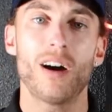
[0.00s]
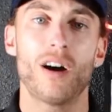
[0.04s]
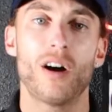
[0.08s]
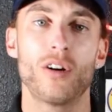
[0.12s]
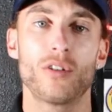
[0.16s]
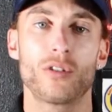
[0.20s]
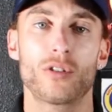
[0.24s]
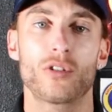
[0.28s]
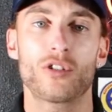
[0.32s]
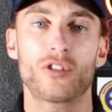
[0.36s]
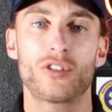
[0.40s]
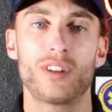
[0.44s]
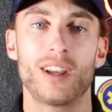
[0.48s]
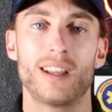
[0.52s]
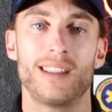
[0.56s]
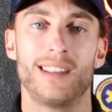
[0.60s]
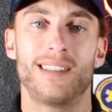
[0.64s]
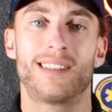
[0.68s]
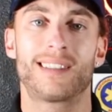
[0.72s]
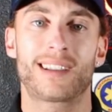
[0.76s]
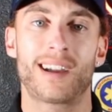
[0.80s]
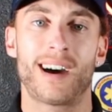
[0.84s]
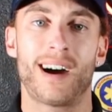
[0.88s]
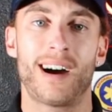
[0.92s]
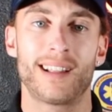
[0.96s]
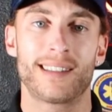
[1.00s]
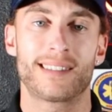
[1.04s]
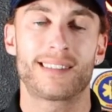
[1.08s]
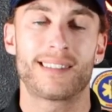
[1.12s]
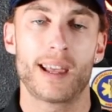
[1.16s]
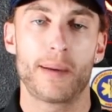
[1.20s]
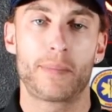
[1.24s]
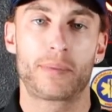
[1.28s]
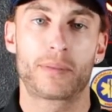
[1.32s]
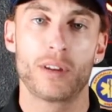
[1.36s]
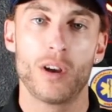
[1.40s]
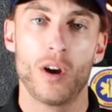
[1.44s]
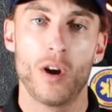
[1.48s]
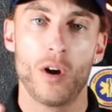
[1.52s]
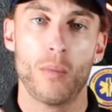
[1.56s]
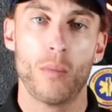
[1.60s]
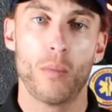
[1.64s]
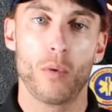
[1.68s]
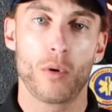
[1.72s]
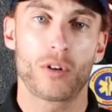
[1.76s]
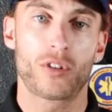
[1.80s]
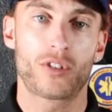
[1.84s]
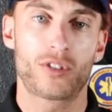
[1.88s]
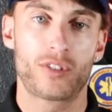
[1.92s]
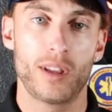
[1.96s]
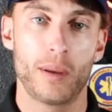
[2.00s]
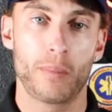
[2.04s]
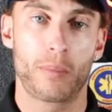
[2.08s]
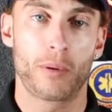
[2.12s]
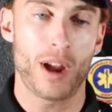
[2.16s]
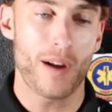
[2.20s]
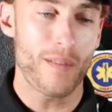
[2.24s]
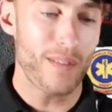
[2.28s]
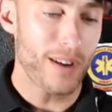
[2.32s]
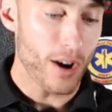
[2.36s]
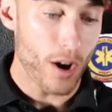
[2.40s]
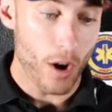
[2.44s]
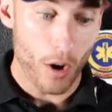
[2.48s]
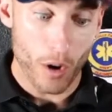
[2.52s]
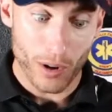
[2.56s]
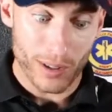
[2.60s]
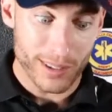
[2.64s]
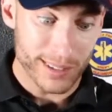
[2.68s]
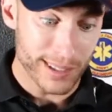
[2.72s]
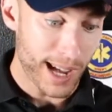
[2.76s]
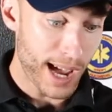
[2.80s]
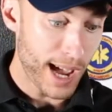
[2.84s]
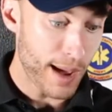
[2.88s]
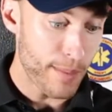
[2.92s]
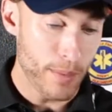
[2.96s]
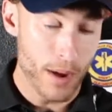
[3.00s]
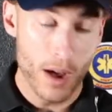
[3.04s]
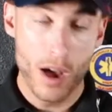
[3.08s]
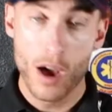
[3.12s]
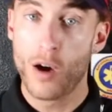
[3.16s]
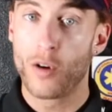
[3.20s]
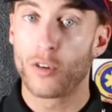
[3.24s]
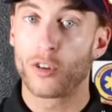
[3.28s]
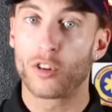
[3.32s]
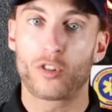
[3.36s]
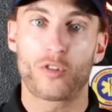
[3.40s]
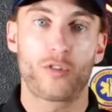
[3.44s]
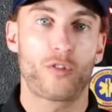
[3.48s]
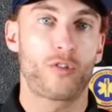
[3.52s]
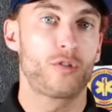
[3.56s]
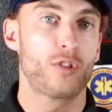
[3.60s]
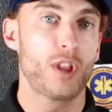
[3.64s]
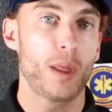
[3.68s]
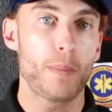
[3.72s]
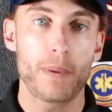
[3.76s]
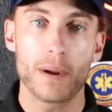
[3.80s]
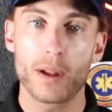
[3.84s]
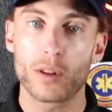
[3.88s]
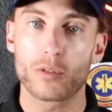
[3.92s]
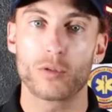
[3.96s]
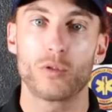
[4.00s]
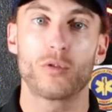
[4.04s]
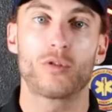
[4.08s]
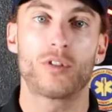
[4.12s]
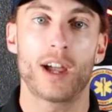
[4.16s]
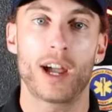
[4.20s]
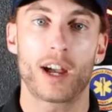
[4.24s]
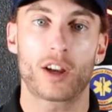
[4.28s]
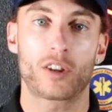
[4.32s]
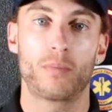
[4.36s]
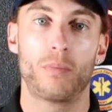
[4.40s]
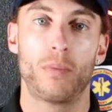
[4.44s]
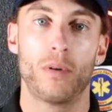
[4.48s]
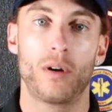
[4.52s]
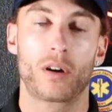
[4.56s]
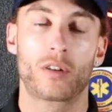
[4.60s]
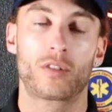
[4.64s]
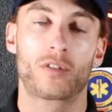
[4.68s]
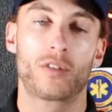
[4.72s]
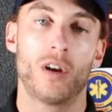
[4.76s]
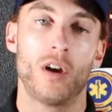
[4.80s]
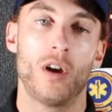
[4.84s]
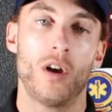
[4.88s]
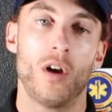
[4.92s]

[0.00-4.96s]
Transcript: to understand these concepts more simply, you're having a hard time flipping through textbooks,